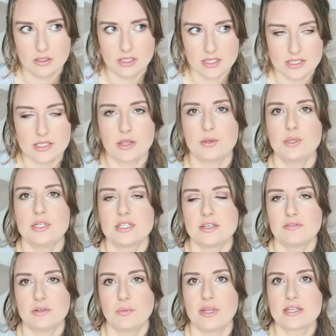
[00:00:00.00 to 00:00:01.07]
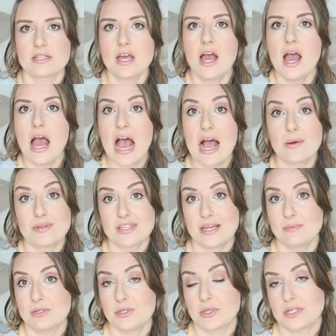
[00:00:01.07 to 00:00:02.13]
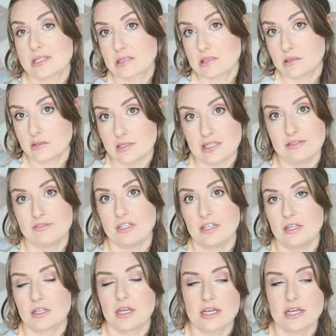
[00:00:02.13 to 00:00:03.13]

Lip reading: yes, 37 weeks, I was able to exclusively